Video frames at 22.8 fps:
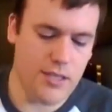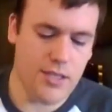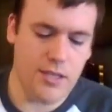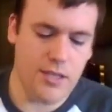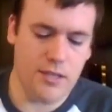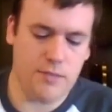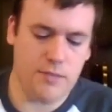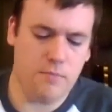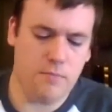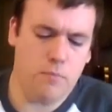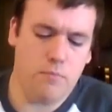
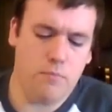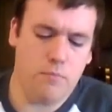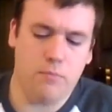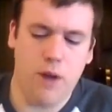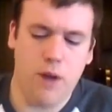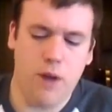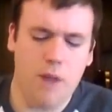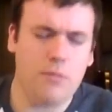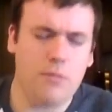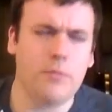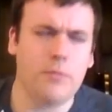is
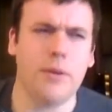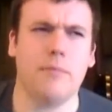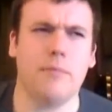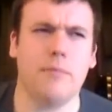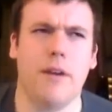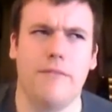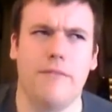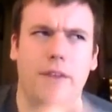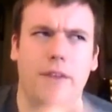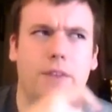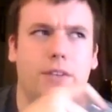probably
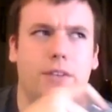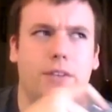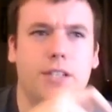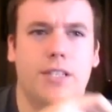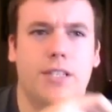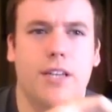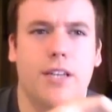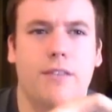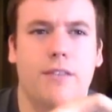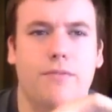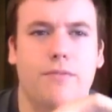my favorite
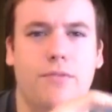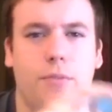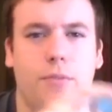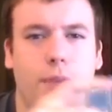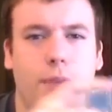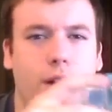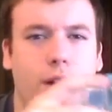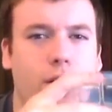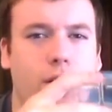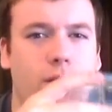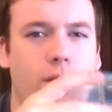scent from
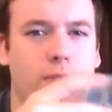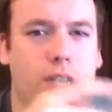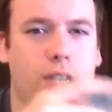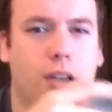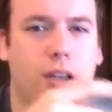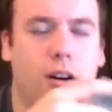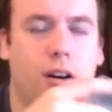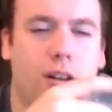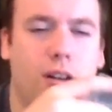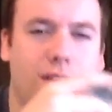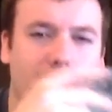Better Homes and
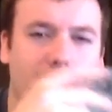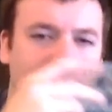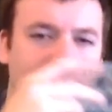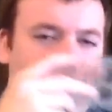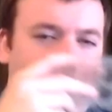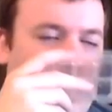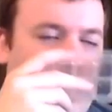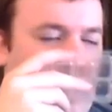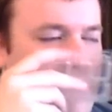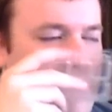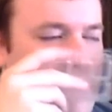Gardens.